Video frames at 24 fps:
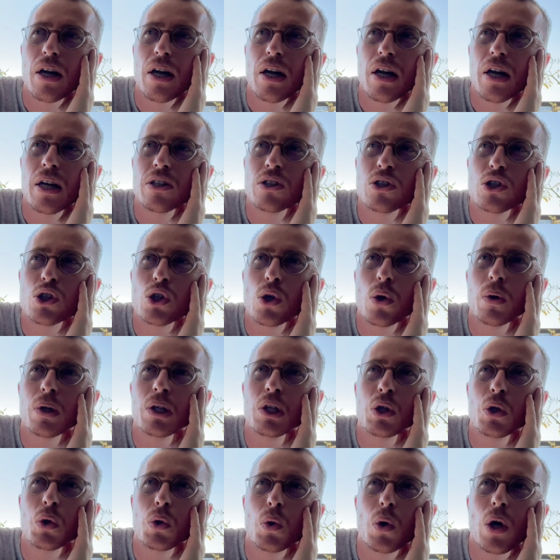in showing
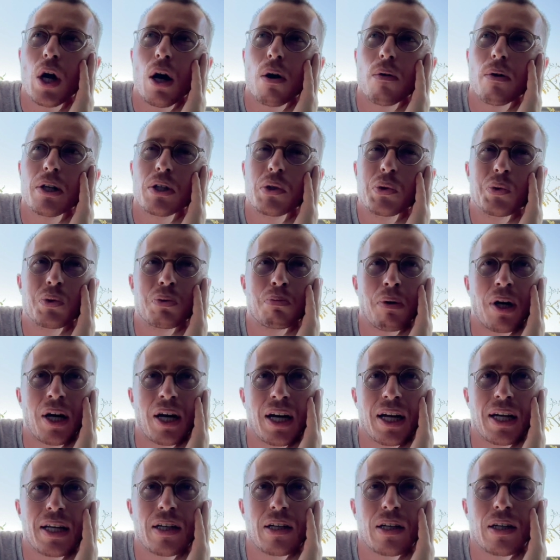you how I use
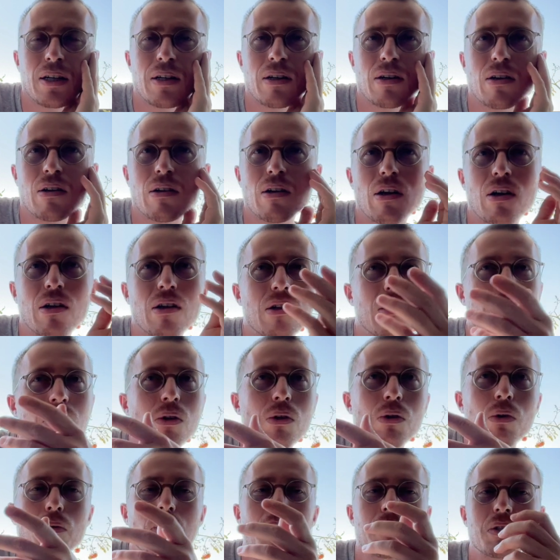Mind, and
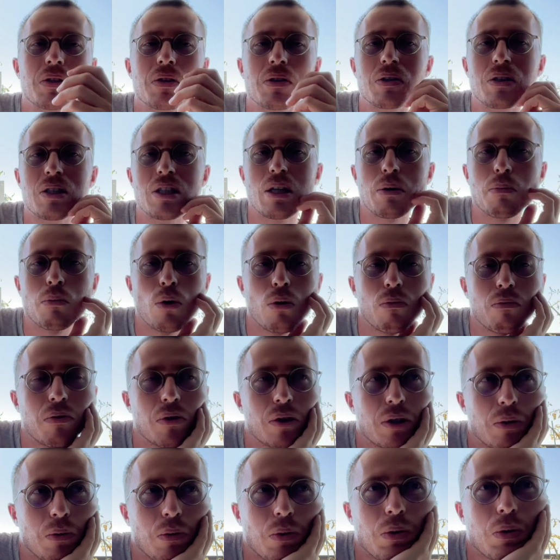the rest of the team
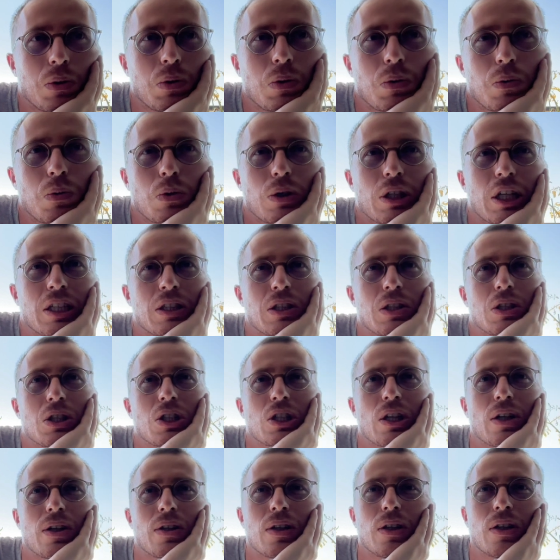hopefully will get to
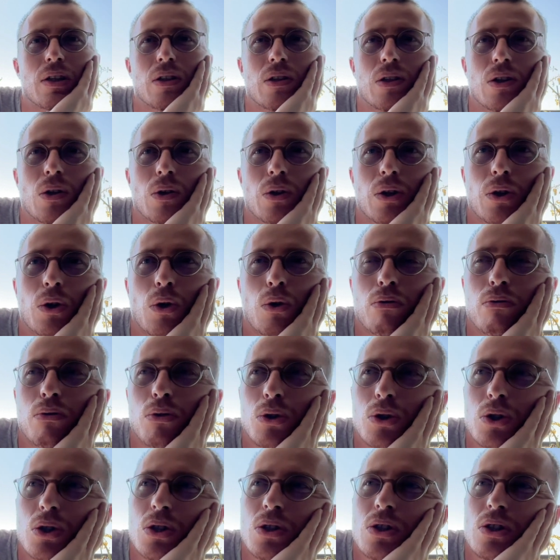share their own
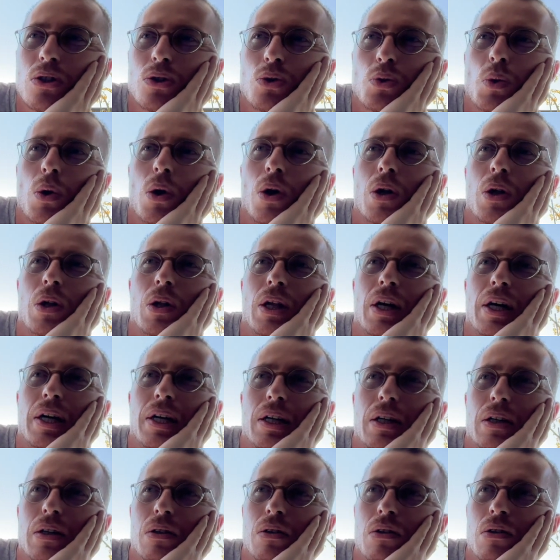versions as well. Like,
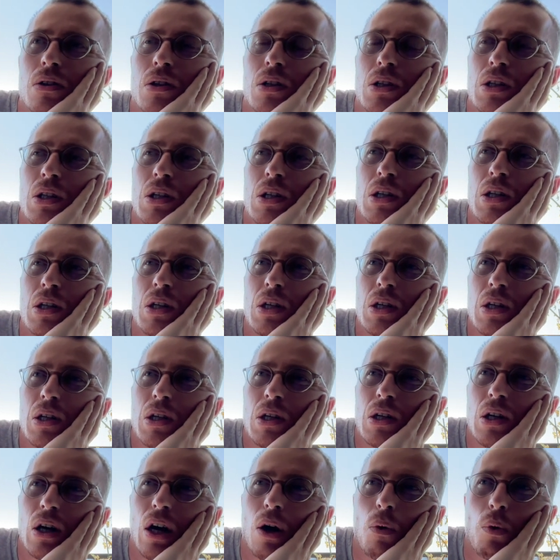
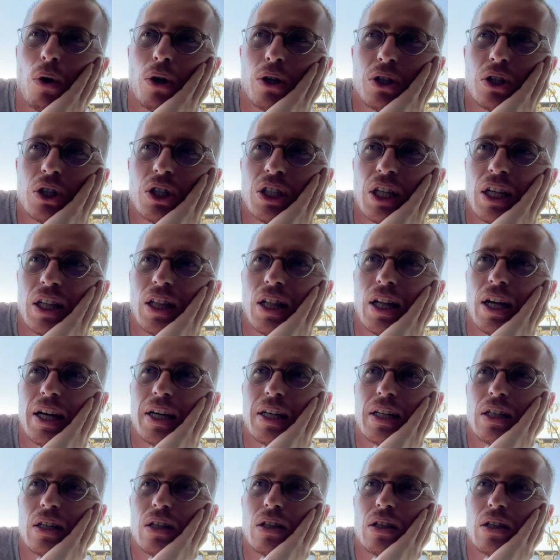I want to shed light